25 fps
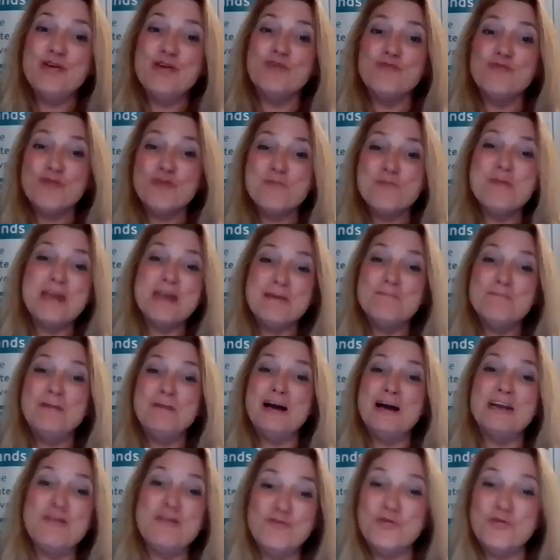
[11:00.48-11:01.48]
therefore make
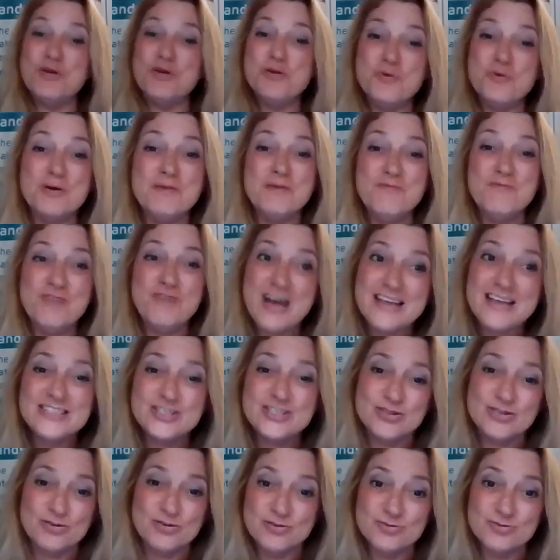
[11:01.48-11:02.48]
money for your
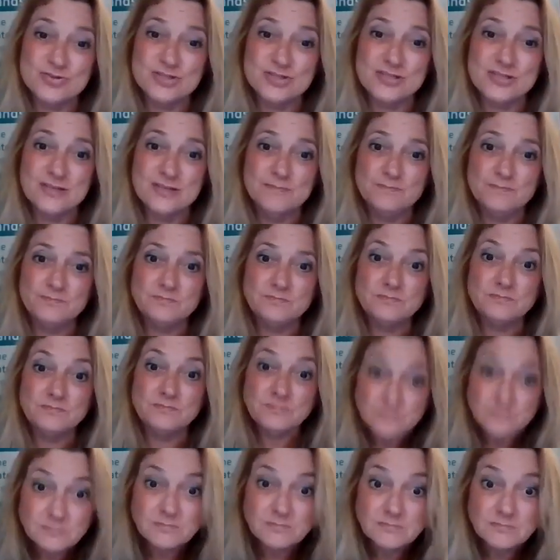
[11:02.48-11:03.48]
investors,
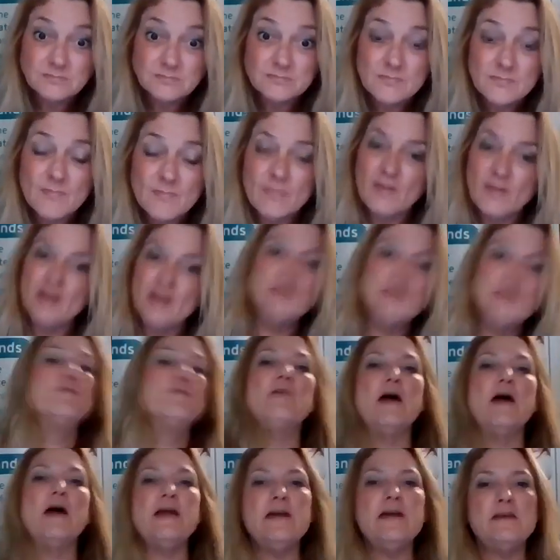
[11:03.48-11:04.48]

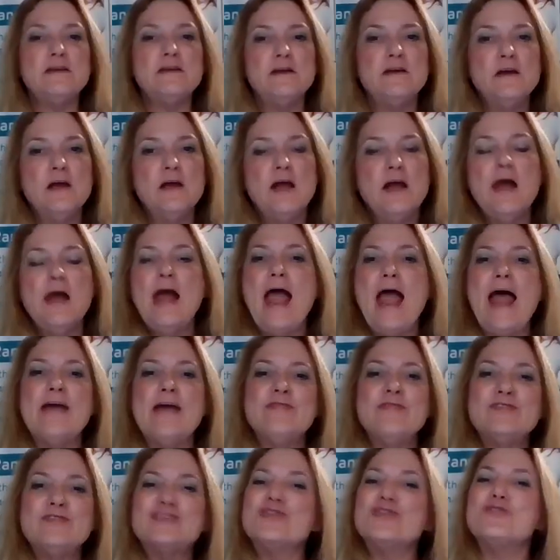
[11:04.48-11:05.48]
right?
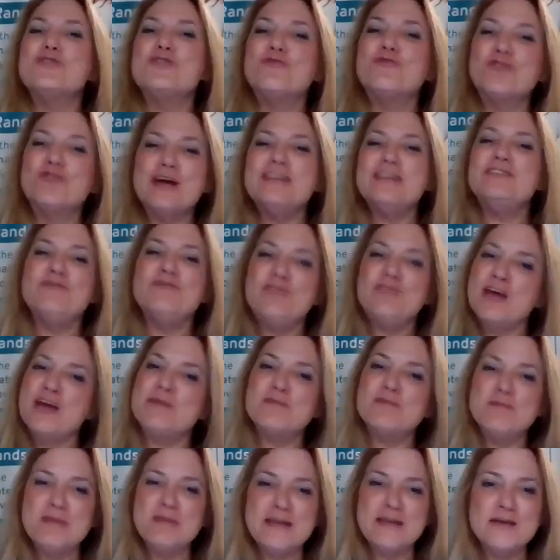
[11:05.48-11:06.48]
And so the friends and
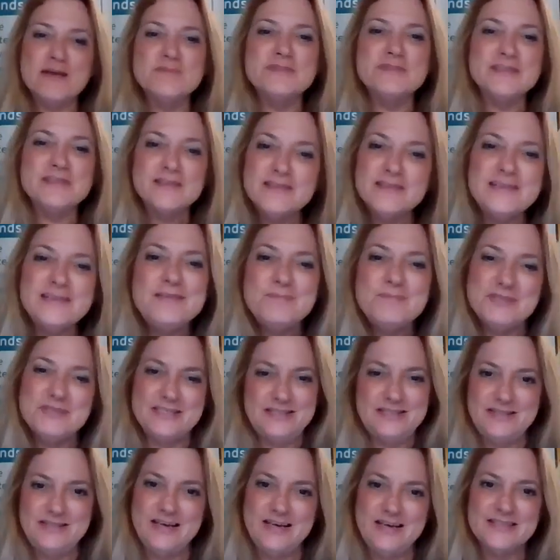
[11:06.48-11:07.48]
family becomes the
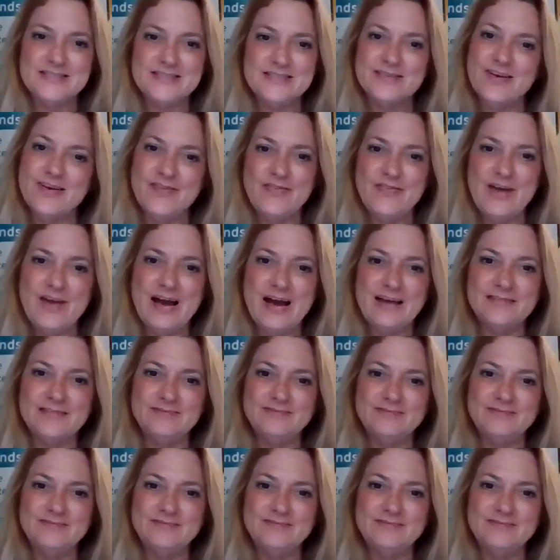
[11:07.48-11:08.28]
litmus test on that.